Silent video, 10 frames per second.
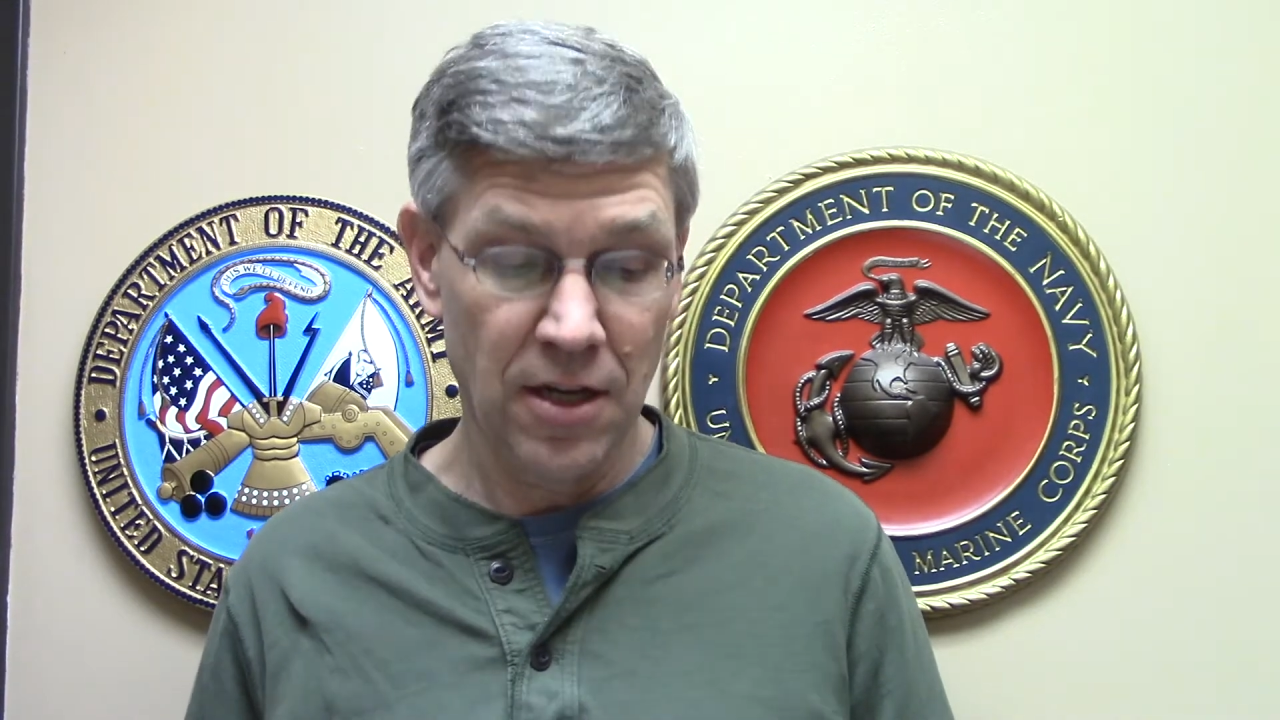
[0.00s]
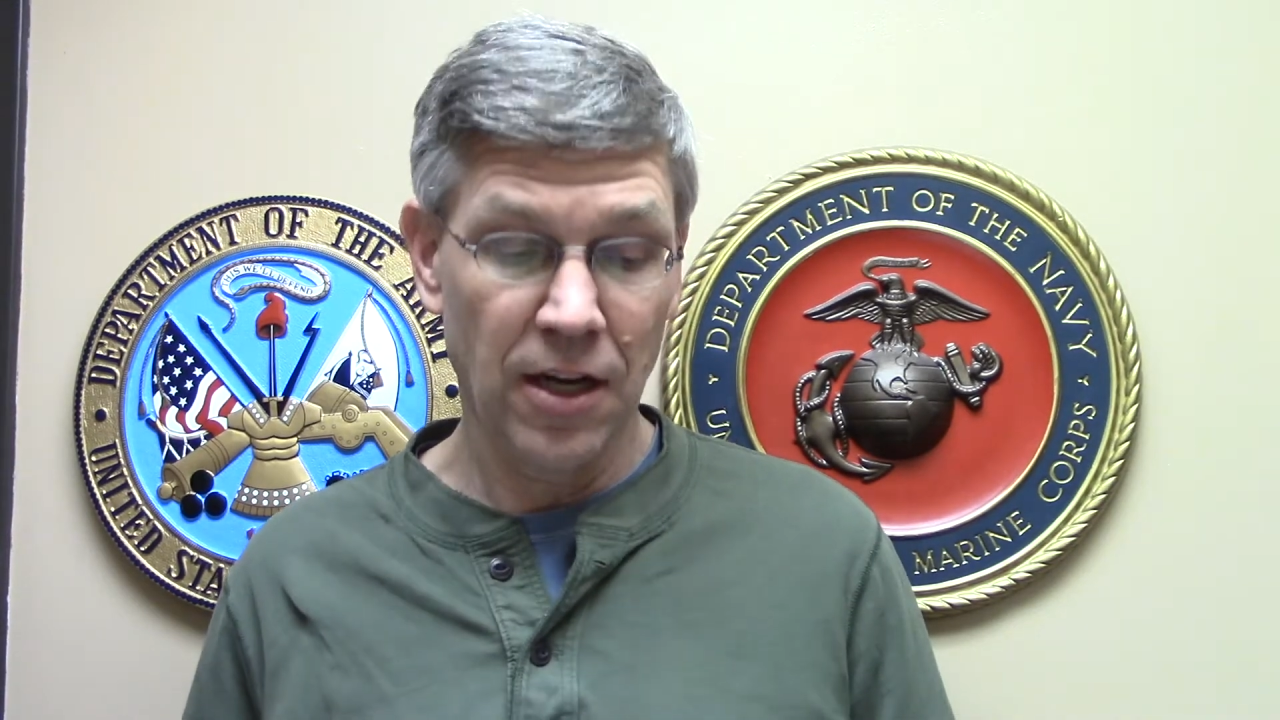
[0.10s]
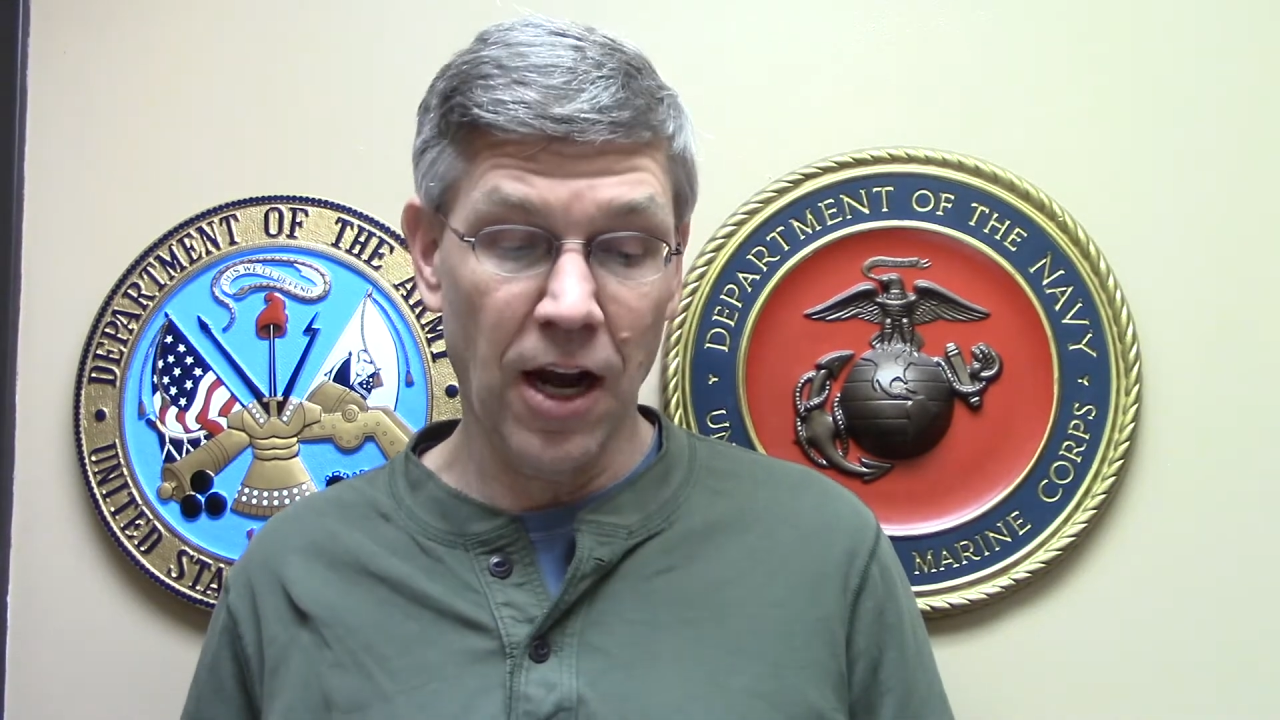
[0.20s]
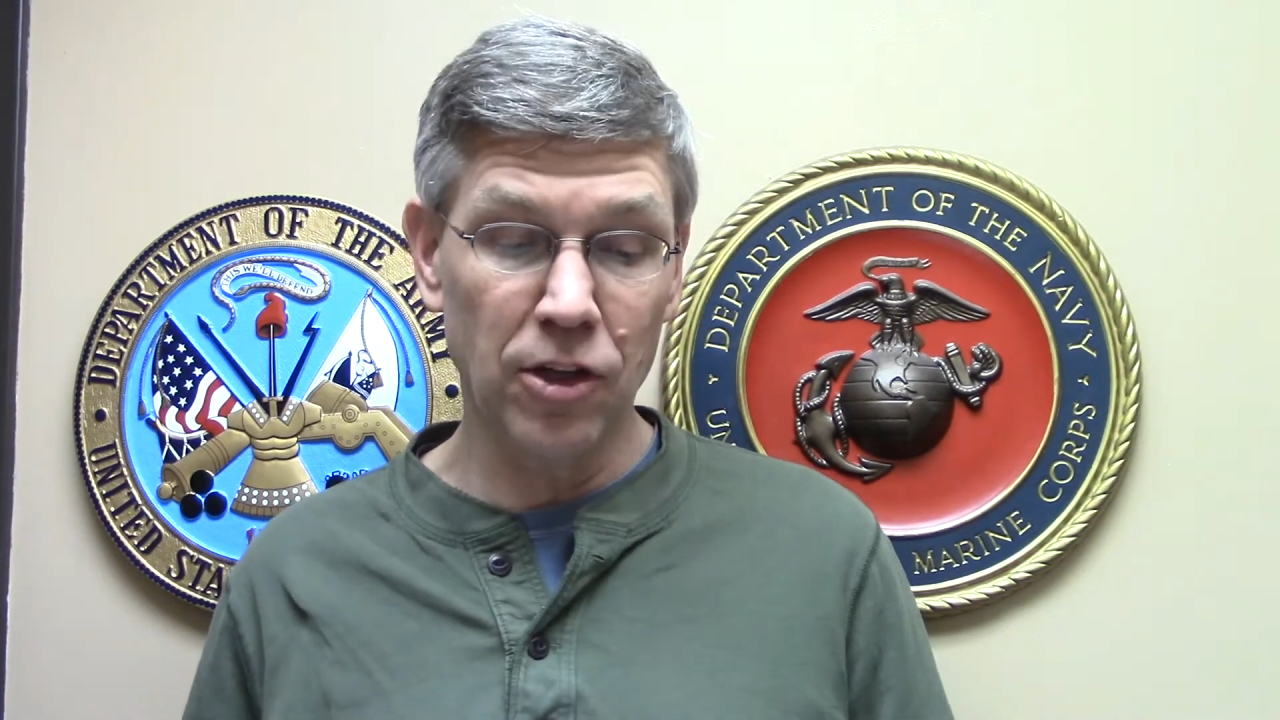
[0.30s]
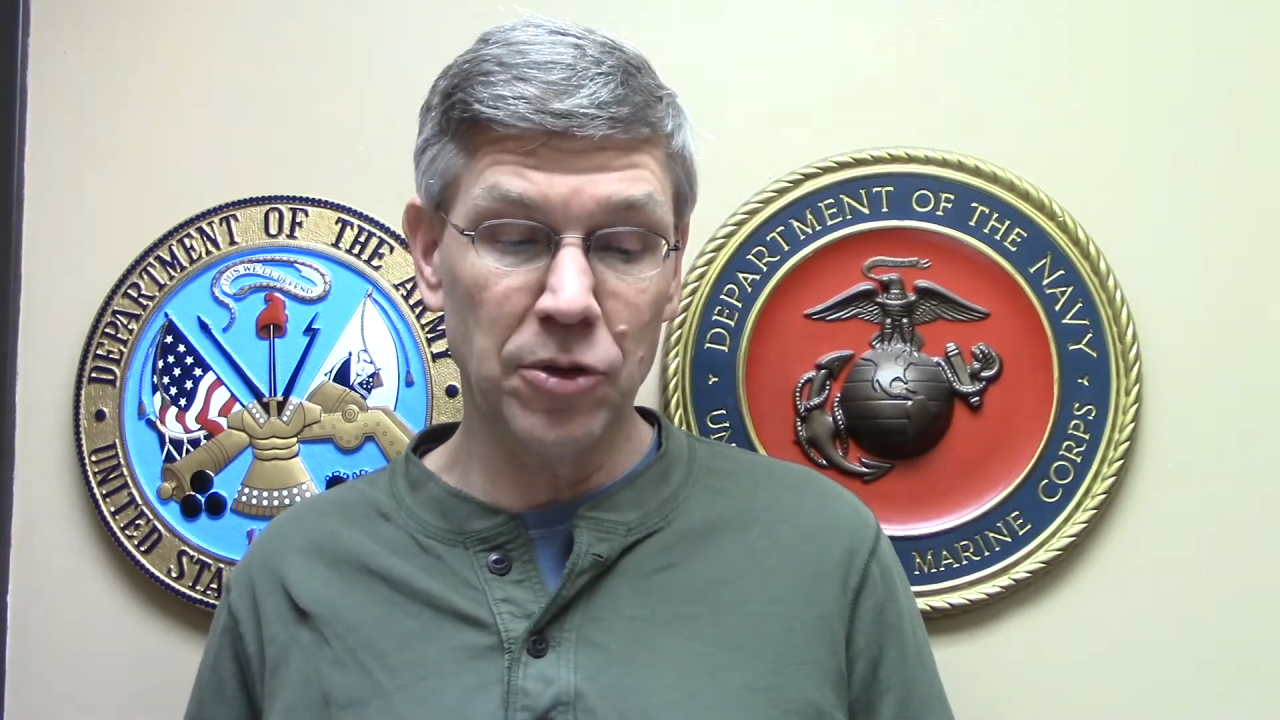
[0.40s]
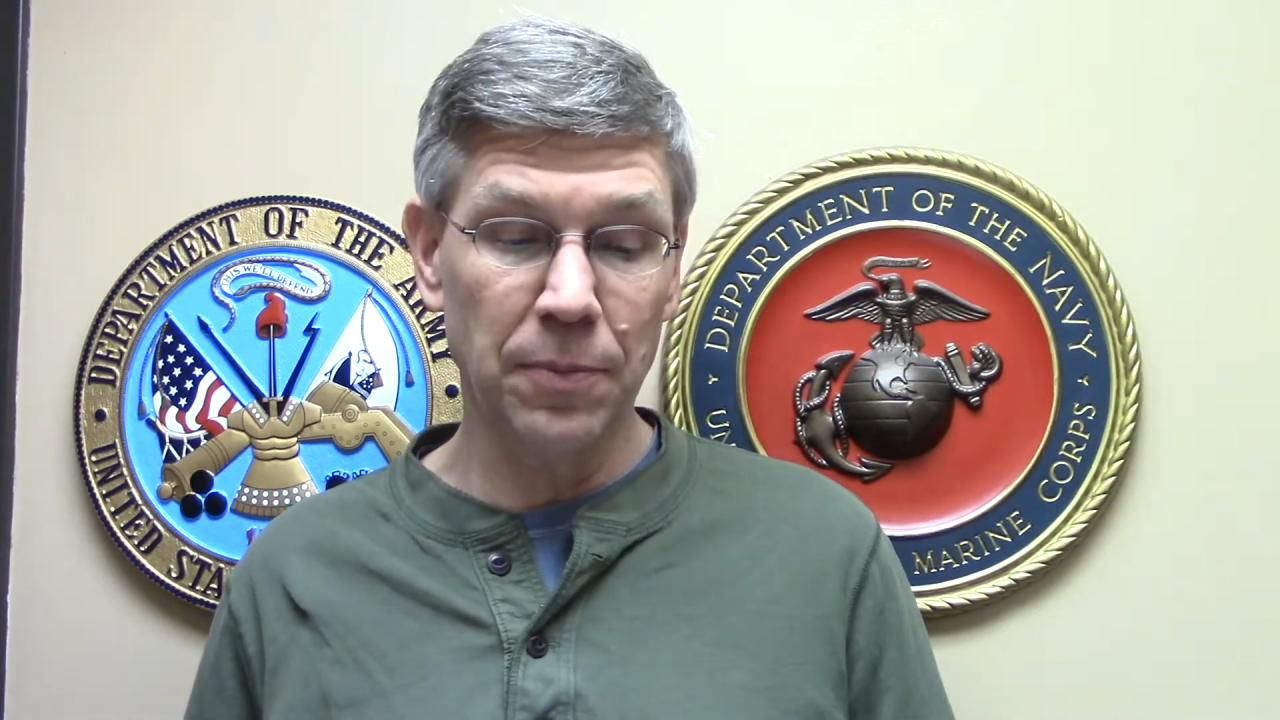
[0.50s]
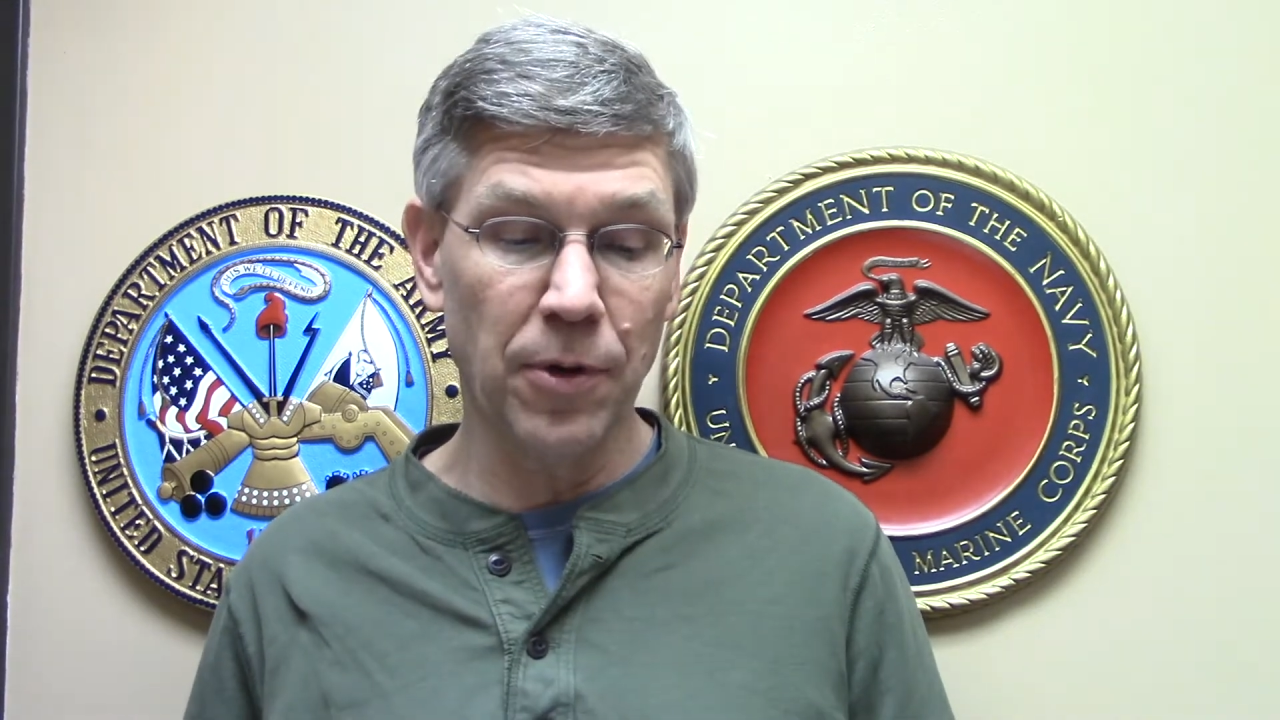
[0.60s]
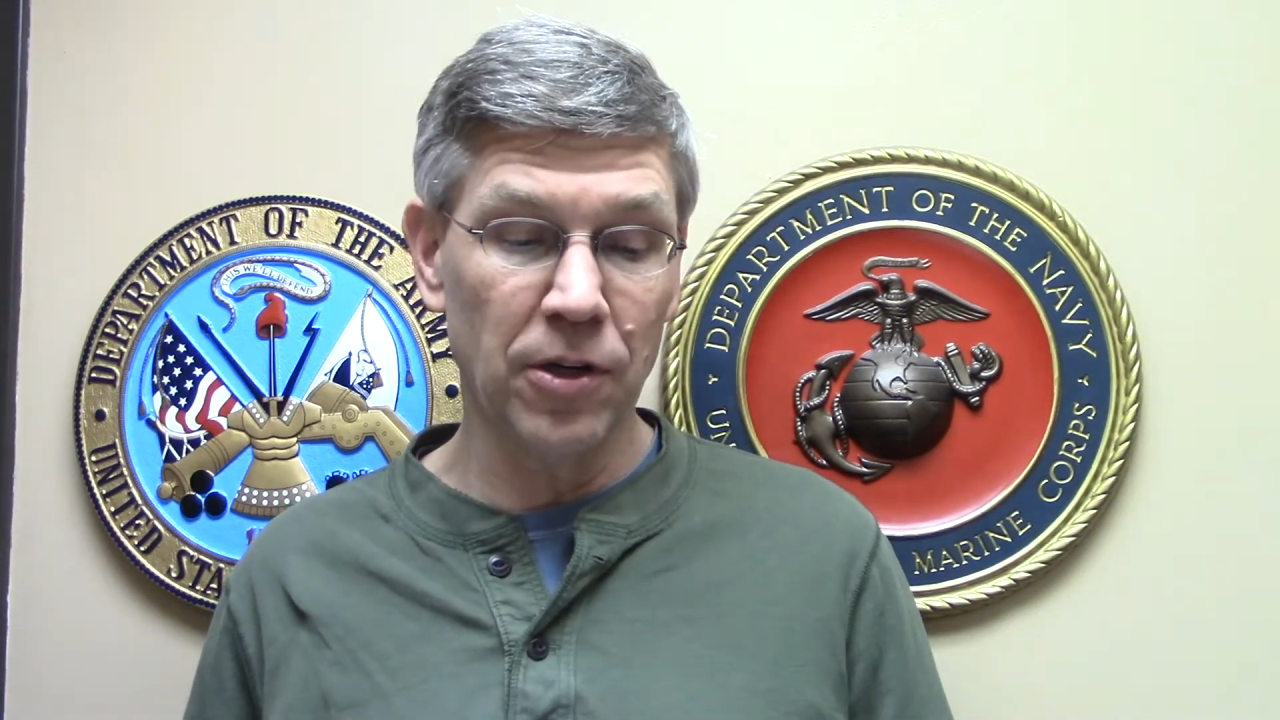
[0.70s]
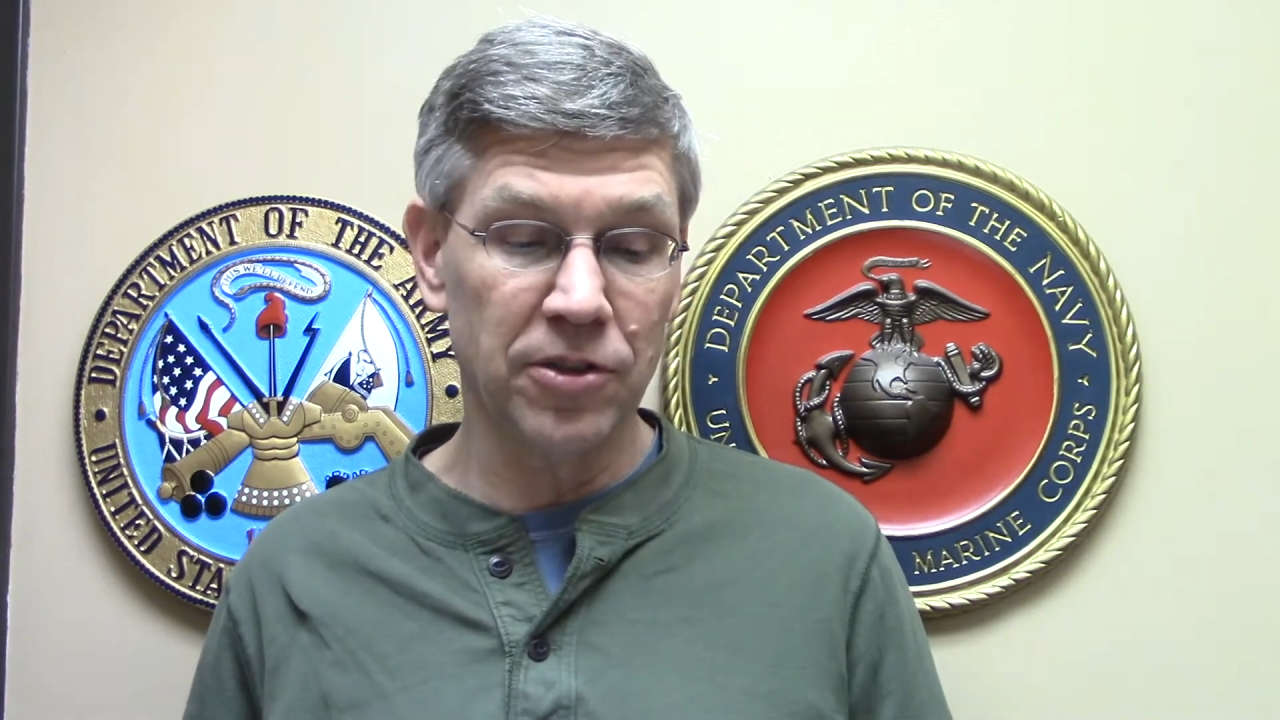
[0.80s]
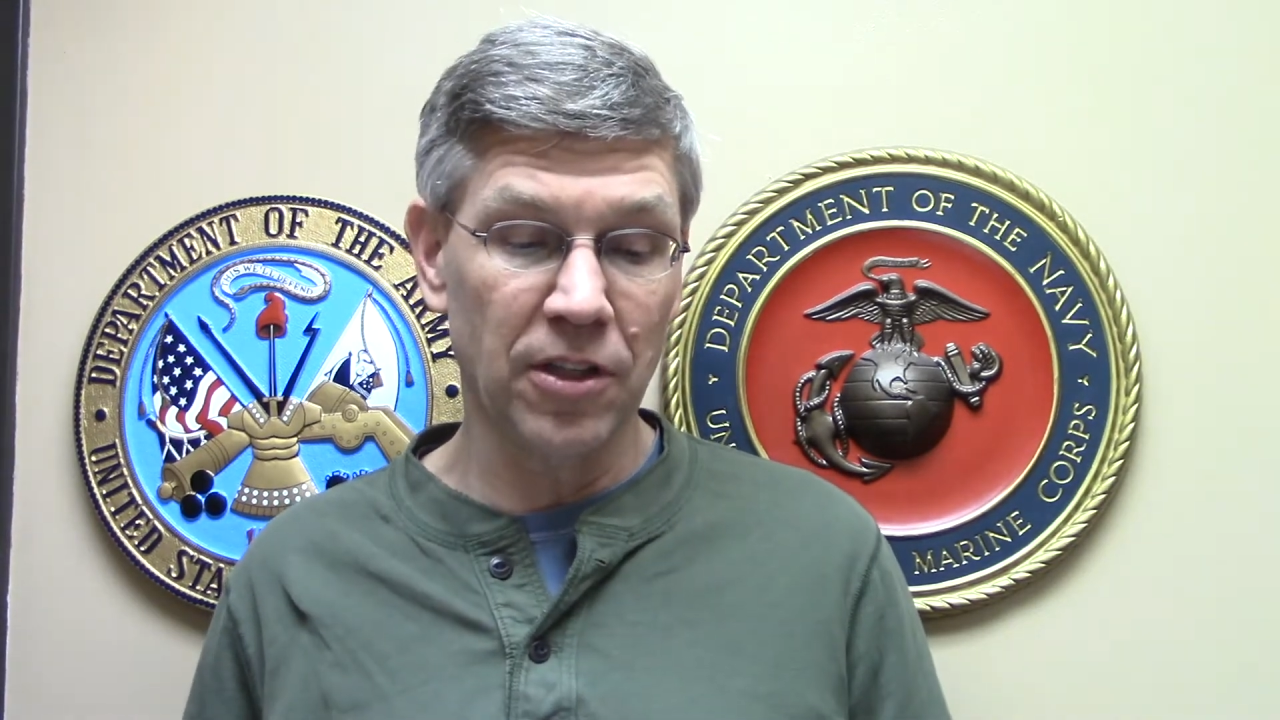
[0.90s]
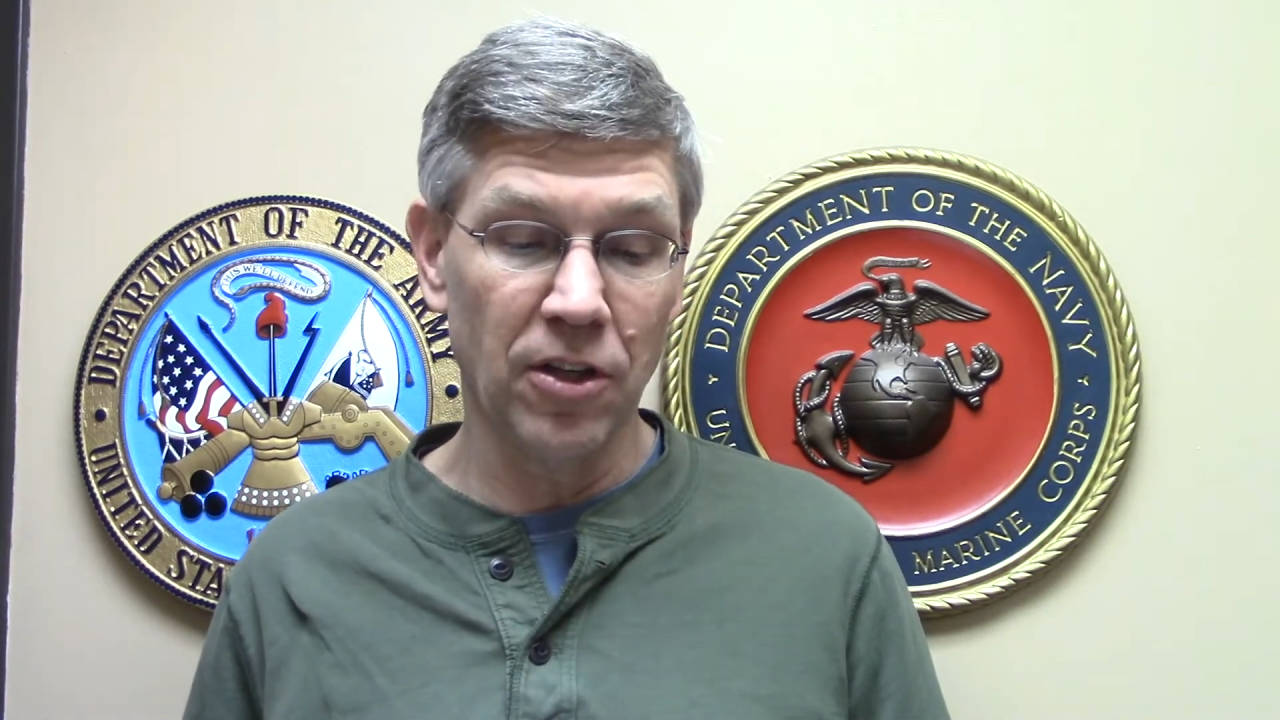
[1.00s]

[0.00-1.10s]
Congressman Paulson,